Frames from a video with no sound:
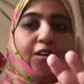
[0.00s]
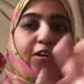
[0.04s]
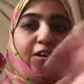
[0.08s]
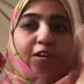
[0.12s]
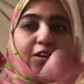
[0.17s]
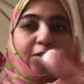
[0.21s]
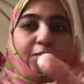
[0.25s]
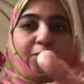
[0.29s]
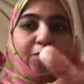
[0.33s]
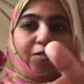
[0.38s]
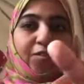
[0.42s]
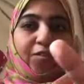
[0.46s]

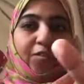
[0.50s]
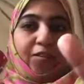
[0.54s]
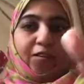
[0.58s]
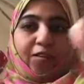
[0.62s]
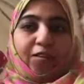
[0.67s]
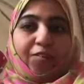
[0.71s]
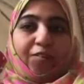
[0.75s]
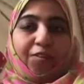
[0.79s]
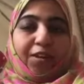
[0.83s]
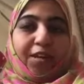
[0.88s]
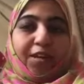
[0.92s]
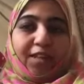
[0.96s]
good
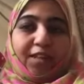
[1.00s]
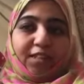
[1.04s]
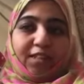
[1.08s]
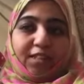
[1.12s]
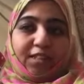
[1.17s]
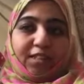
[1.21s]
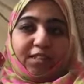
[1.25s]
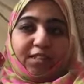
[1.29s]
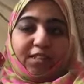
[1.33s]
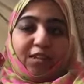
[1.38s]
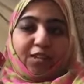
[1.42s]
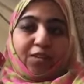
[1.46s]
morning friends
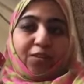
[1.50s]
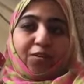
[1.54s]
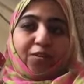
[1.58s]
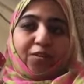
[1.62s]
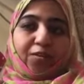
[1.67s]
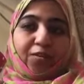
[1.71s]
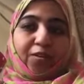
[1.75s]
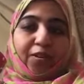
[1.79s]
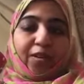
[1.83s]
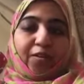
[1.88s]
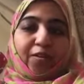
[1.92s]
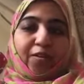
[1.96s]
so
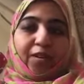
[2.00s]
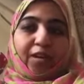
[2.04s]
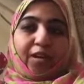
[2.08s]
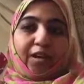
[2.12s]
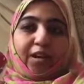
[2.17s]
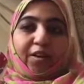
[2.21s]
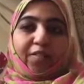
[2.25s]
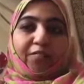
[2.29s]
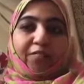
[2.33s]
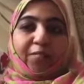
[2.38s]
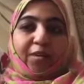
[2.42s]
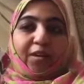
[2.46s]
now I
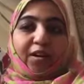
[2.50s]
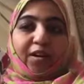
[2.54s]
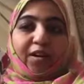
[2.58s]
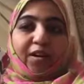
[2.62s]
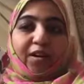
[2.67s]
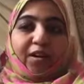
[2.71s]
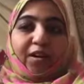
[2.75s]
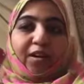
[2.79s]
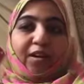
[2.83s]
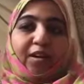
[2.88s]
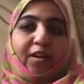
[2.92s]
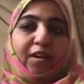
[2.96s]
have
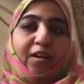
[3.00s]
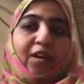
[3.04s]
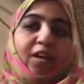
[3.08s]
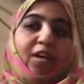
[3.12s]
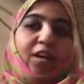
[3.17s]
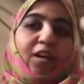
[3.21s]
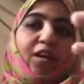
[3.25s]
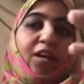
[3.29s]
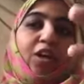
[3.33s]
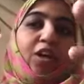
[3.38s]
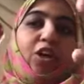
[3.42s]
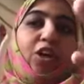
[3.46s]
my
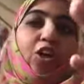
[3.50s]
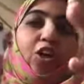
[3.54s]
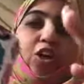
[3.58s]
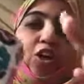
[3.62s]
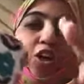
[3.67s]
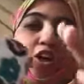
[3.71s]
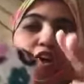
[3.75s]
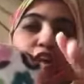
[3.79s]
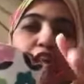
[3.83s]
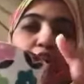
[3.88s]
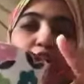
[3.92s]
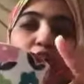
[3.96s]

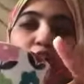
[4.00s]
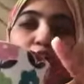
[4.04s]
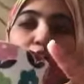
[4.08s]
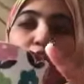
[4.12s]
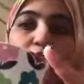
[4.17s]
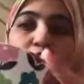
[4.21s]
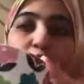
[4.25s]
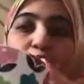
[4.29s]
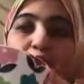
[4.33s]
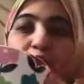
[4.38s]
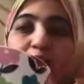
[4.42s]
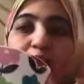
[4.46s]

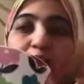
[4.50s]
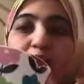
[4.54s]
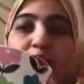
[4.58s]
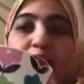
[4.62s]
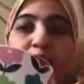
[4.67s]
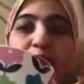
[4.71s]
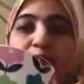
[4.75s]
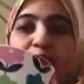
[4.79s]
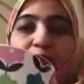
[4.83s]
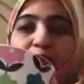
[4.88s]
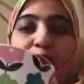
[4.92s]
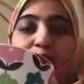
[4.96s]
coffee
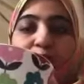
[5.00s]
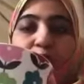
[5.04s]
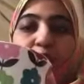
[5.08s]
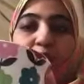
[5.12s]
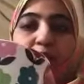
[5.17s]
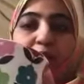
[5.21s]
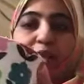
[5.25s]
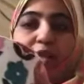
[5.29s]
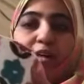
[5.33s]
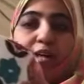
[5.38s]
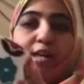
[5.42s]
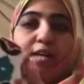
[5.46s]

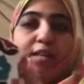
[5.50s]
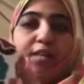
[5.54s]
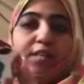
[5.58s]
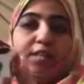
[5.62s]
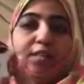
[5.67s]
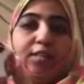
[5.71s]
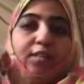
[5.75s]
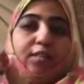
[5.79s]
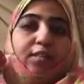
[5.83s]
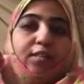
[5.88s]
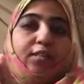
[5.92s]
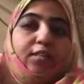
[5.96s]

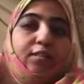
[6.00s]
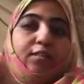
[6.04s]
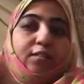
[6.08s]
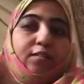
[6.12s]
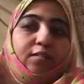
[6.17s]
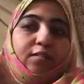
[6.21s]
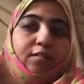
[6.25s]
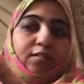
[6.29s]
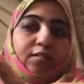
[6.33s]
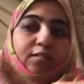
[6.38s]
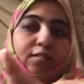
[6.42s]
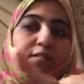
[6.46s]
and
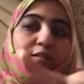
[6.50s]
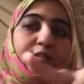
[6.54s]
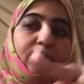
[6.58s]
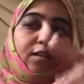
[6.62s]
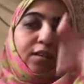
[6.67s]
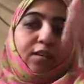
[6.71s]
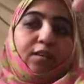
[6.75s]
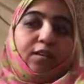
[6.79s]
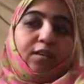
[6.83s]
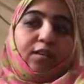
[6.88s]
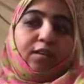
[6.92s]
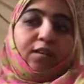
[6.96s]

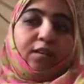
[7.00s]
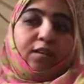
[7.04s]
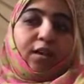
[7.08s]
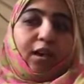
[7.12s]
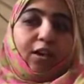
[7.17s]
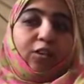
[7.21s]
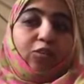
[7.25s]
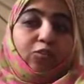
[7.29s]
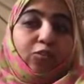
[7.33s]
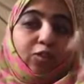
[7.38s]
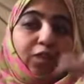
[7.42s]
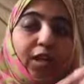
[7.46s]

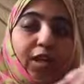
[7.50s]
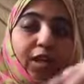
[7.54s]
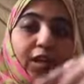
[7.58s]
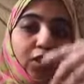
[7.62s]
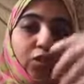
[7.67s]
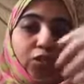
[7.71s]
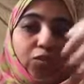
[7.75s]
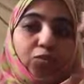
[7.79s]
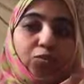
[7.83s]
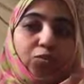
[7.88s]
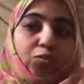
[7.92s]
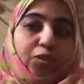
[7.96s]
yeah today I
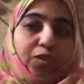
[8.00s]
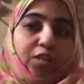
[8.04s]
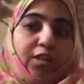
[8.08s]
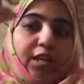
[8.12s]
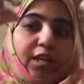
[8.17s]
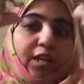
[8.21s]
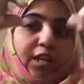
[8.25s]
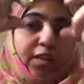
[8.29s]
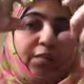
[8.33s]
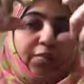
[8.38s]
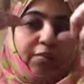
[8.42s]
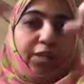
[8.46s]
use
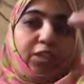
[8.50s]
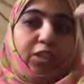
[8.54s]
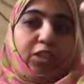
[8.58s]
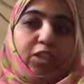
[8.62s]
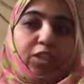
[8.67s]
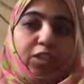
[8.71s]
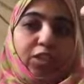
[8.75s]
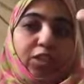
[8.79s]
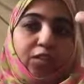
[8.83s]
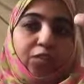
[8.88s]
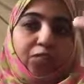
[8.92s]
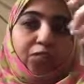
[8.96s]
like
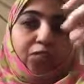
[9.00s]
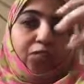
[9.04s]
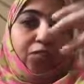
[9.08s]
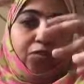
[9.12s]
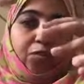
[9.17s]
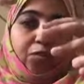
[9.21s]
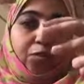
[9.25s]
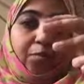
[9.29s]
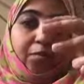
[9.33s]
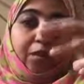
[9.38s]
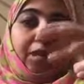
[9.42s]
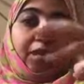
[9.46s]
machine
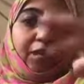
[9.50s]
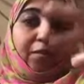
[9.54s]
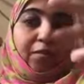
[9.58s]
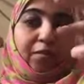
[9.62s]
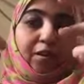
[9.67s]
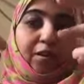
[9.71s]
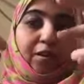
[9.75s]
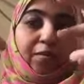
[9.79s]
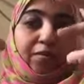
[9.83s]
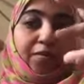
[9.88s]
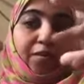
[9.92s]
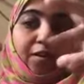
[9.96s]
for make
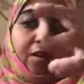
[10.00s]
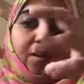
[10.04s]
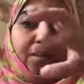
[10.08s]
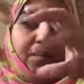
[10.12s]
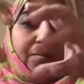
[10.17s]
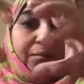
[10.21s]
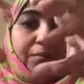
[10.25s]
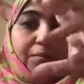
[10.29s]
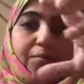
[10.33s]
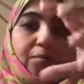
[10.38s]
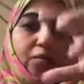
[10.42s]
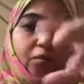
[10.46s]
a
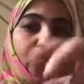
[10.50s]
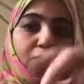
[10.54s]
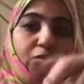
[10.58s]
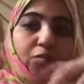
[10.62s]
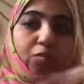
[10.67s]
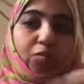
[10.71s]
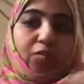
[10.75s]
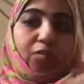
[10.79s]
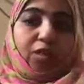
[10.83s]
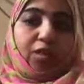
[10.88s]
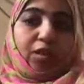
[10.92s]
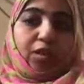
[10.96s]
farm
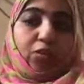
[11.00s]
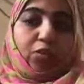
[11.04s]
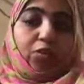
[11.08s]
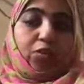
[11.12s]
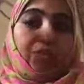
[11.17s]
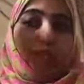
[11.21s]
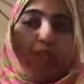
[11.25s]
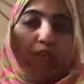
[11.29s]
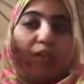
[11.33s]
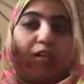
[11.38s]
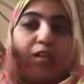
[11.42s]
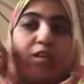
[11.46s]
on the
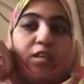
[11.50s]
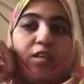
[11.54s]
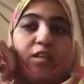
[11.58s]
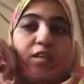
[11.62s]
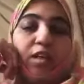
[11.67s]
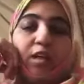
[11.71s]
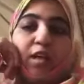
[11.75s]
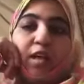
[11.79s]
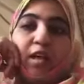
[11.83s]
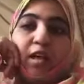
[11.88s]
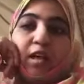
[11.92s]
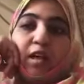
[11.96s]
coffee
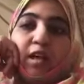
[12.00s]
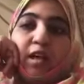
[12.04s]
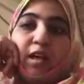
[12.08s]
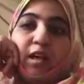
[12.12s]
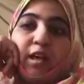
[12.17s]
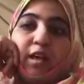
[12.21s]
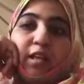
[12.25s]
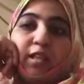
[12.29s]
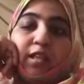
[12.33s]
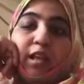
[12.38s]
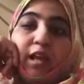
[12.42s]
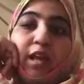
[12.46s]

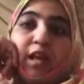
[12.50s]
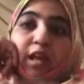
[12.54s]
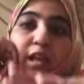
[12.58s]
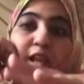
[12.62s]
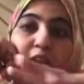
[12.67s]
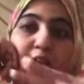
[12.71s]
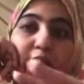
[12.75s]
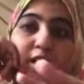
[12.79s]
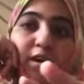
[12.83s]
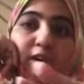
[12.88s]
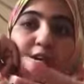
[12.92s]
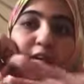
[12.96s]
and I
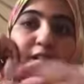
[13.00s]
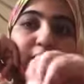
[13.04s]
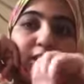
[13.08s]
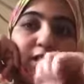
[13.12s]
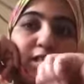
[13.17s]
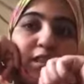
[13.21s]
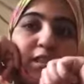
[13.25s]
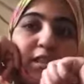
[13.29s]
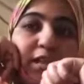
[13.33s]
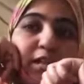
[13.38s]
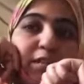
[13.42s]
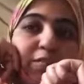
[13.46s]

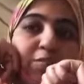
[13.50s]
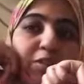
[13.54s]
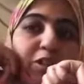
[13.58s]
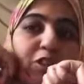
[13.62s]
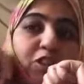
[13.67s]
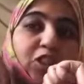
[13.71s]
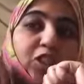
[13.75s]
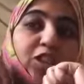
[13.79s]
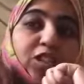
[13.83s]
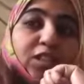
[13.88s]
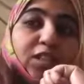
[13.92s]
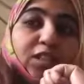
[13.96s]
like that
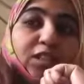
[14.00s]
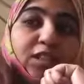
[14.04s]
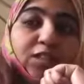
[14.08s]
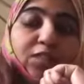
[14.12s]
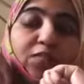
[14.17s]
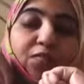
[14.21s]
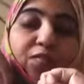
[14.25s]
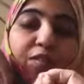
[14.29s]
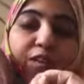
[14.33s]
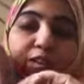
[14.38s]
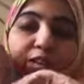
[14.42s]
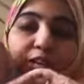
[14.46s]

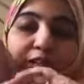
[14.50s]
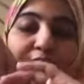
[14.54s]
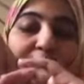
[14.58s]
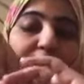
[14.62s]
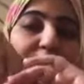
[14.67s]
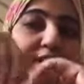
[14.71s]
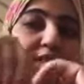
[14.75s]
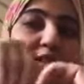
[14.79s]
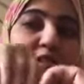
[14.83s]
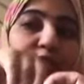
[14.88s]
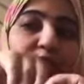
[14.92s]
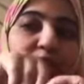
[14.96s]
machine very
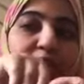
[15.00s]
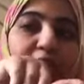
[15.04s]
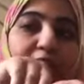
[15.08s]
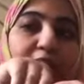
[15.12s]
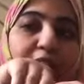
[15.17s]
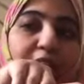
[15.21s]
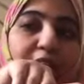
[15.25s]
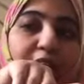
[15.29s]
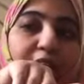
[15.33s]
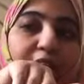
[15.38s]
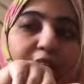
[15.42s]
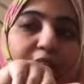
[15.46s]
nice
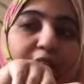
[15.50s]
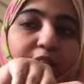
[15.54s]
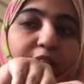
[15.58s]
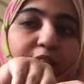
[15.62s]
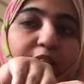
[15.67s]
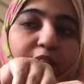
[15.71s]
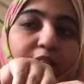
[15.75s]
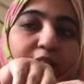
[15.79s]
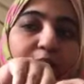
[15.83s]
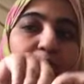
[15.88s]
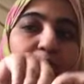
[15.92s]
and